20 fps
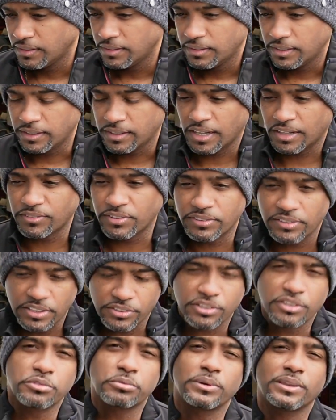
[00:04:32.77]
In
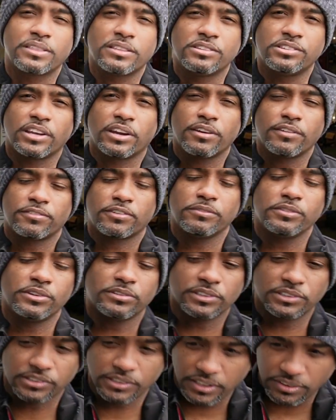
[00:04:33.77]
conversations with Jerry from
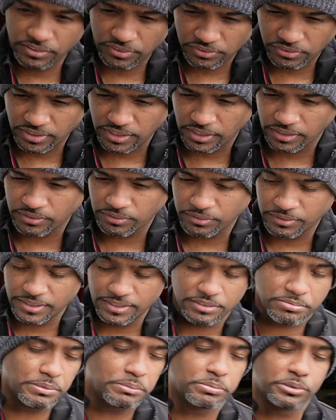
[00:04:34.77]
Eurocharged, he's saying, you know,
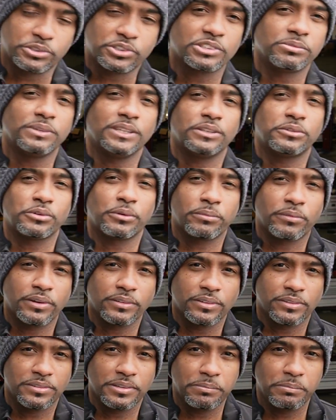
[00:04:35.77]
he's been pushing me to
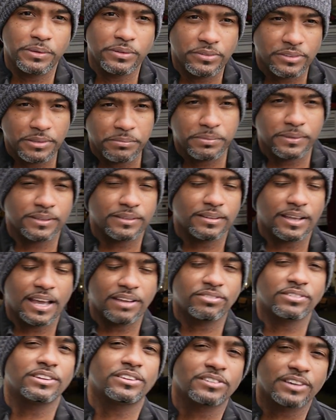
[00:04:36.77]
upgrade the CPC, but I
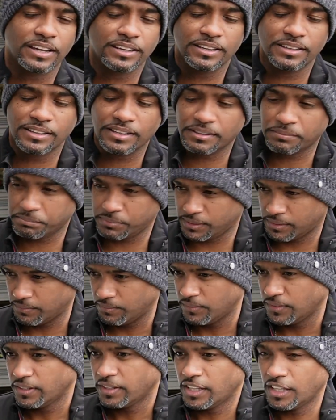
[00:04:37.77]
haven't decided yet. But
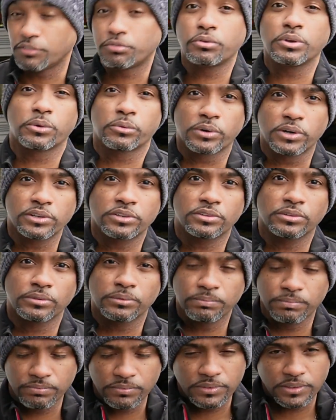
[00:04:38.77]
if we were
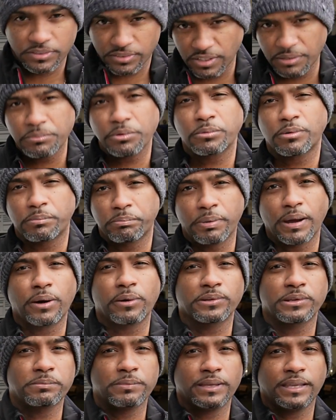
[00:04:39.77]
to, there's a little bit more
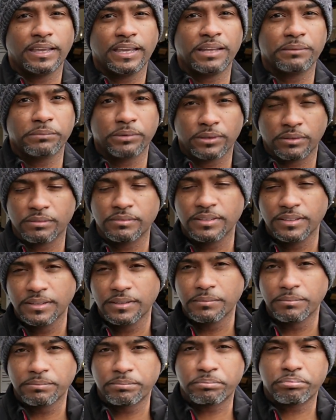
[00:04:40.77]
power to be gained, but
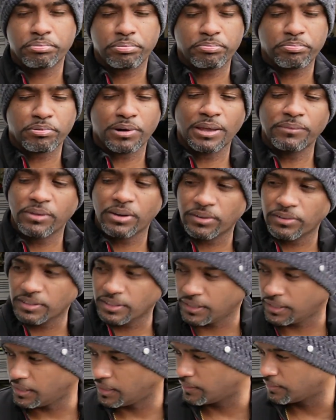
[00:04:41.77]

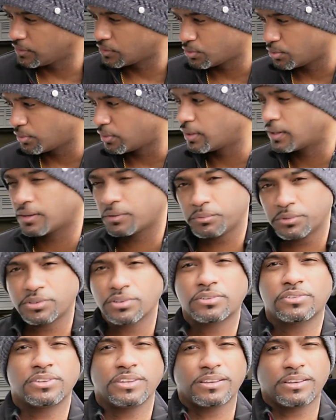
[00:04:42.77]
primarily the torque, we
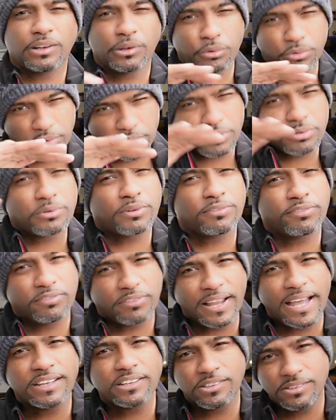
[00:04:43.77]
should see closer to a
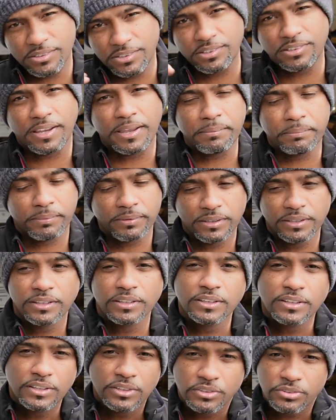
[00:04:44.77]
flat shape.
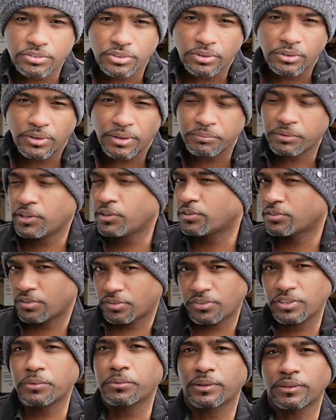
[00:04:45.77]
So I'm curious to
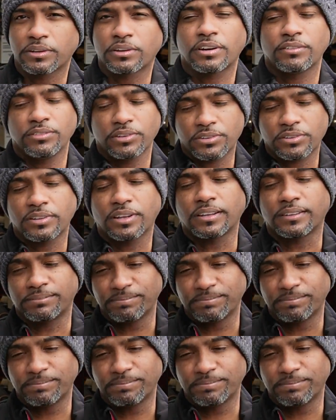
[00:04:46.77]
see what the curve looks like.